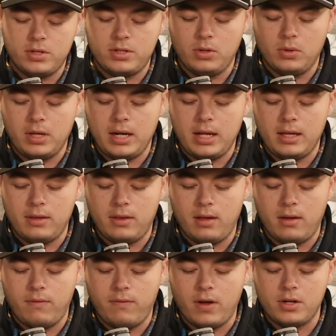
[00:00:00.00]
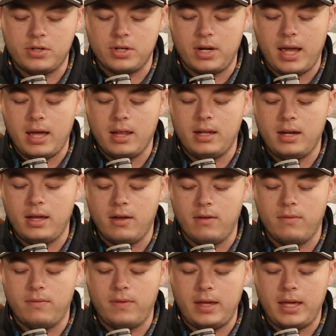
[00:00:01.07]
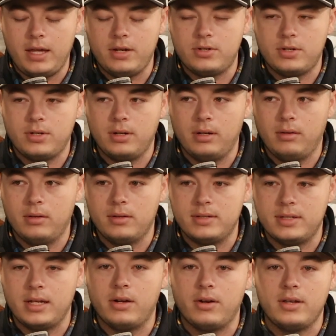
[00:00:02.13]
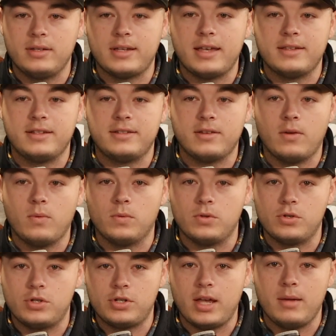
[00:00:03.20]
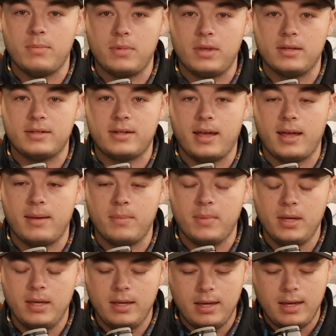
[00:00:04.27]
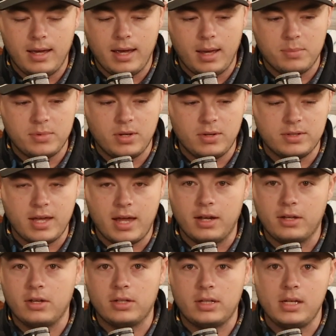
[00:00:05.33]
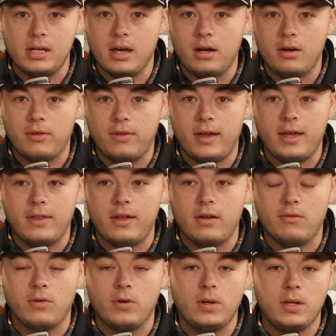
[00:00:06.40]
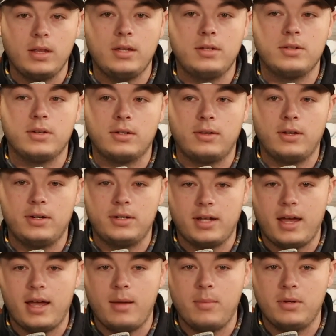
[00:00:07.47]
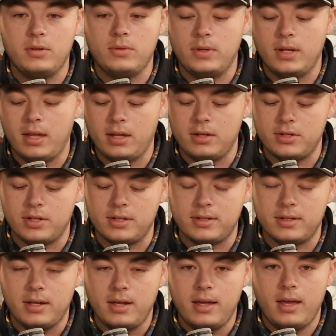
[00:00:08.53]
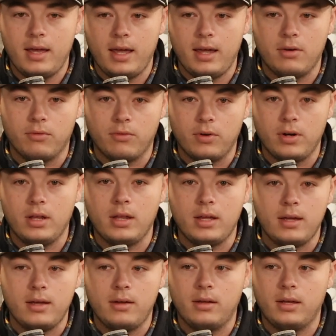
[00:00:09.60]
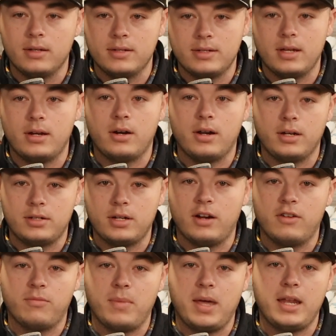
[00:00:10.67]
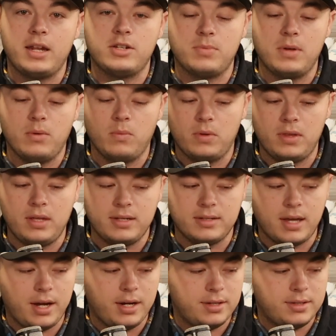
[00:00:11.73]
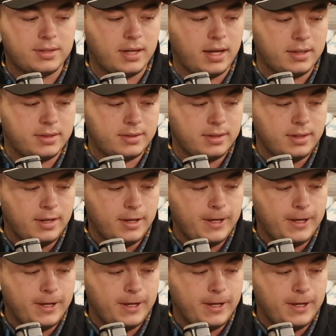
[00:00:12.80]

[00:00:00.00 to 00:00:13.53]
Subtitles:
we're still getting the functionality of each series has its own shape this time. So it's not a cookie cutter thing. They really took their time and due diligence and really considering turf management with these iron sets.